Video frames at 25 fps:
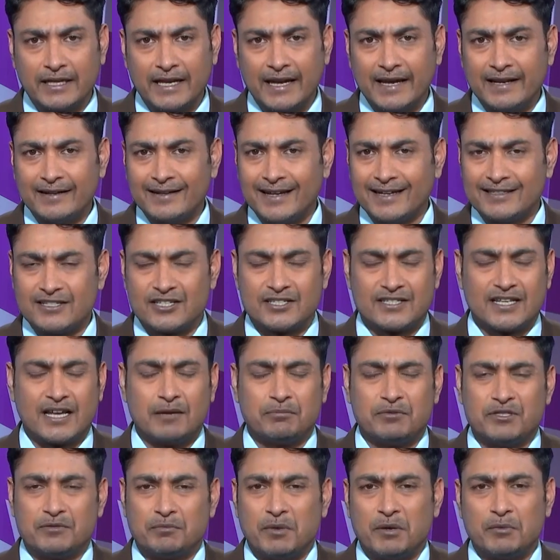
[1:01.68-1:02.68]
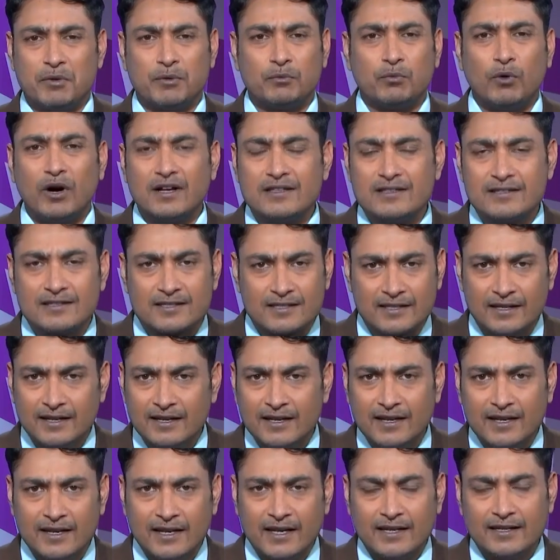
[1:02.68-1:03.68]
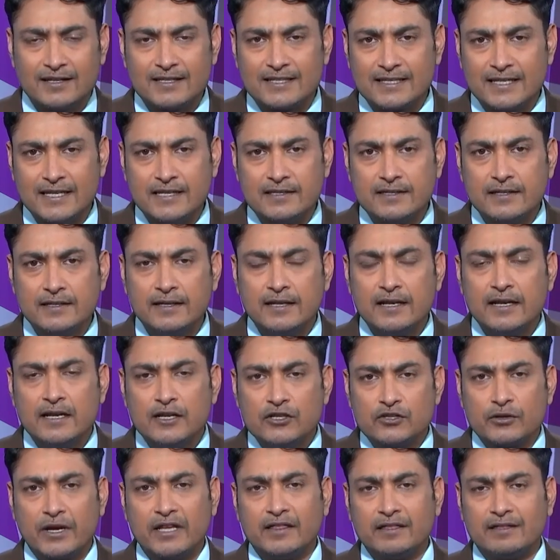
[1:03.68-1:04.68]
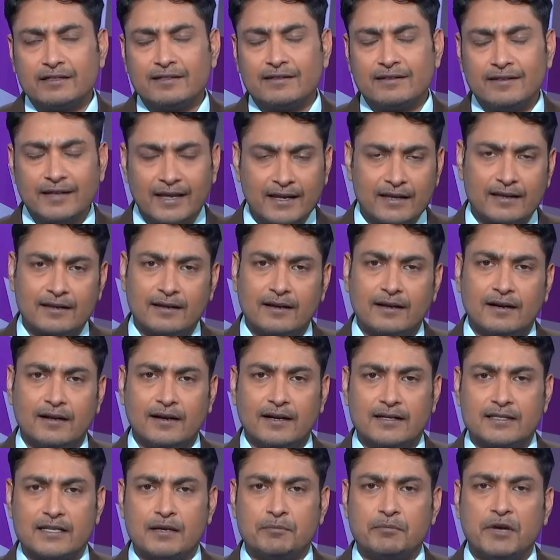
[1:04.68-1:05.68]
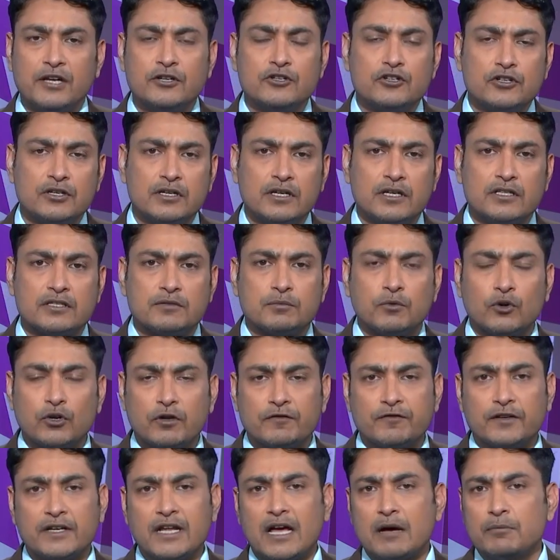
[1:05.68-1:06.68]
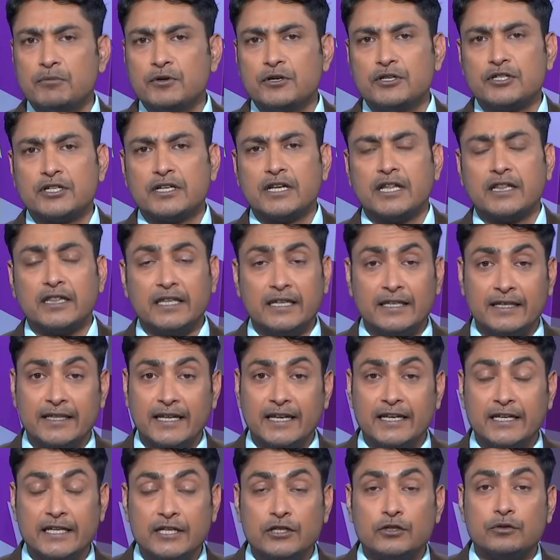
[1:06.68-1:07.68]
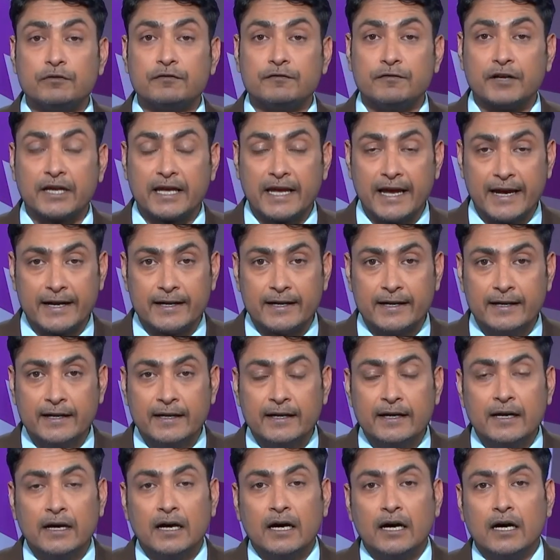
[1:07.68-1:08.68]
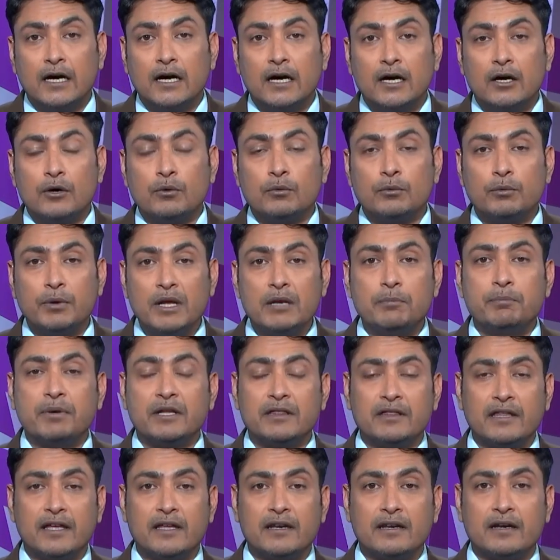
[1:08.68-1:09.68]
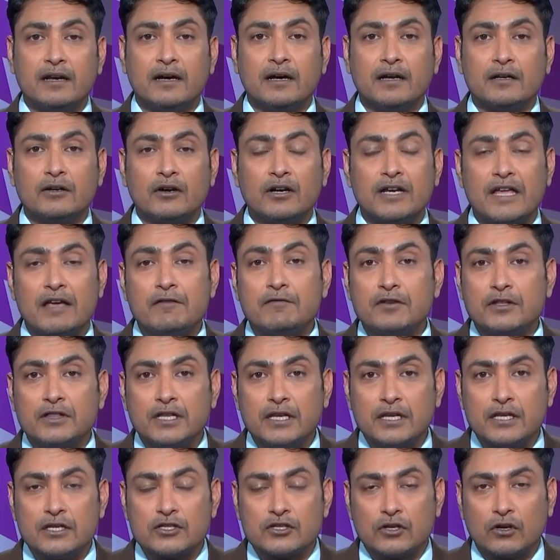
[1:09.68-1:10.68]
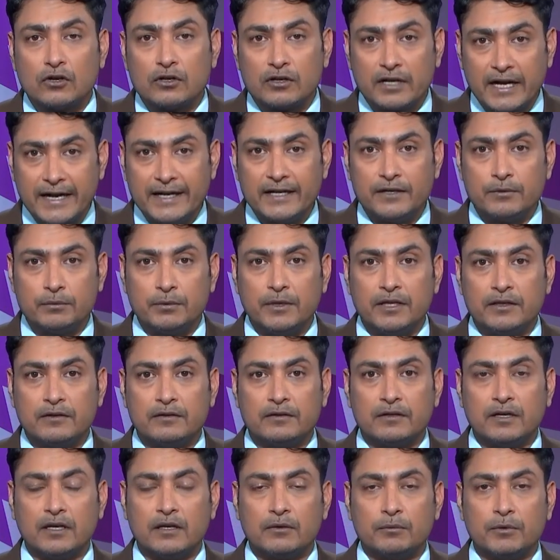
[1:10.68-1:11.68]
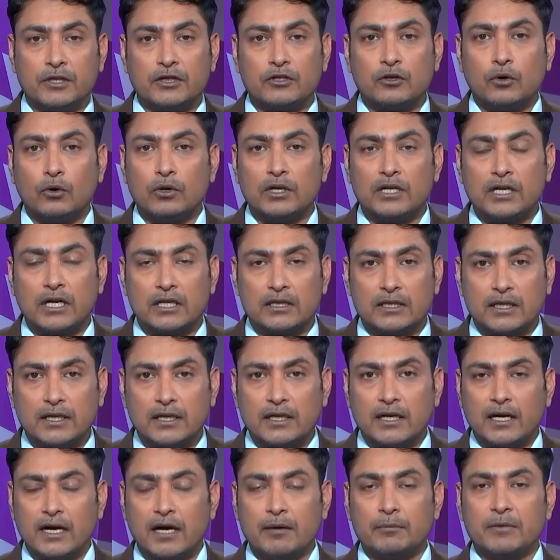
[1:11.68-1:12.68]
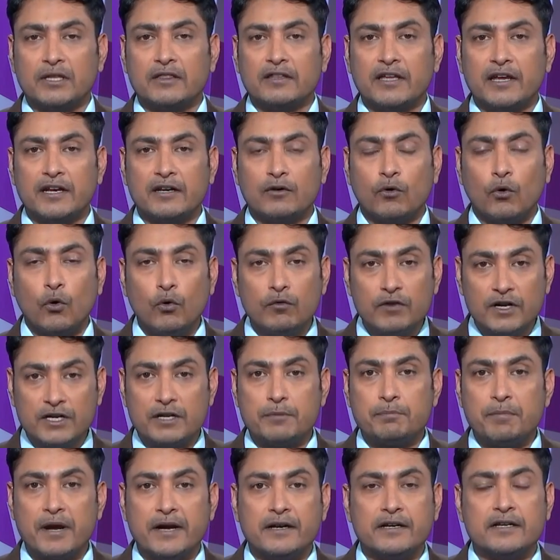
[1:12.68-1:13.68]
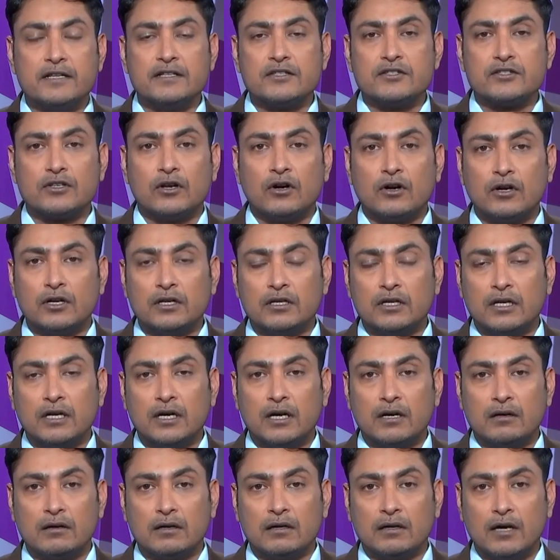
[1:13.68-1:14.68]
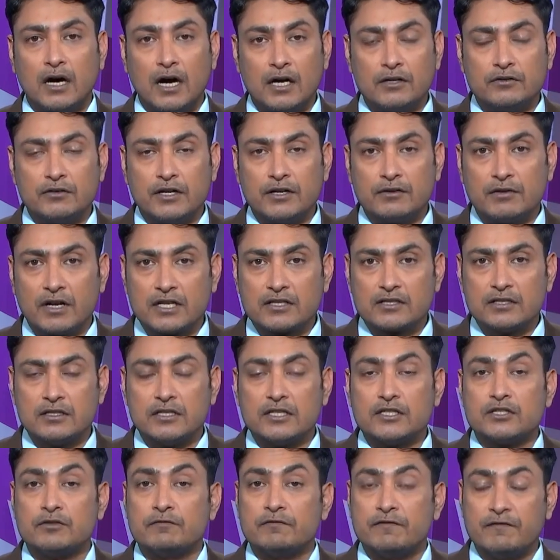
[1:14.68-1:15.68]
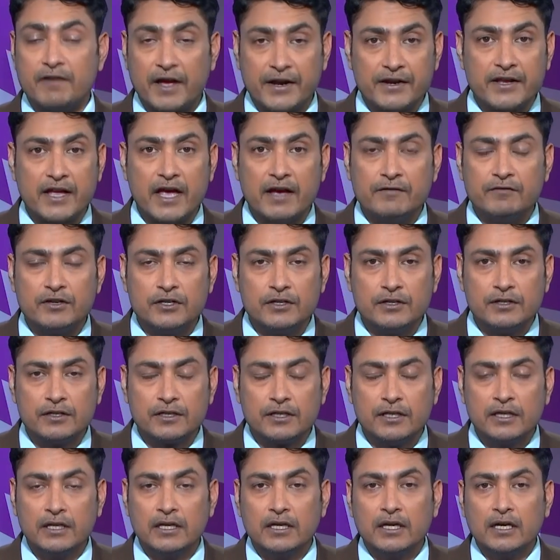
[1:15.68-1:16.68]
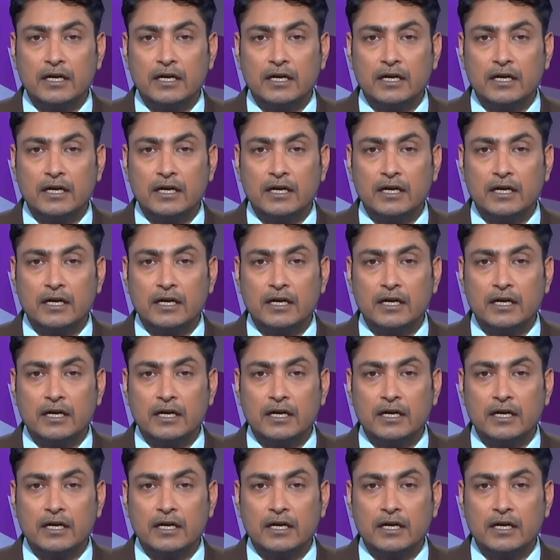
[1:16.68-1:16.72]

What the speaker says: again. That just happens maybe once in a season. So I think, as I mentioned, it's more of an aberration and they need to forget. Not everything is all right with Kolkata. I mean, their over-dependence on Andre Russell is very evident.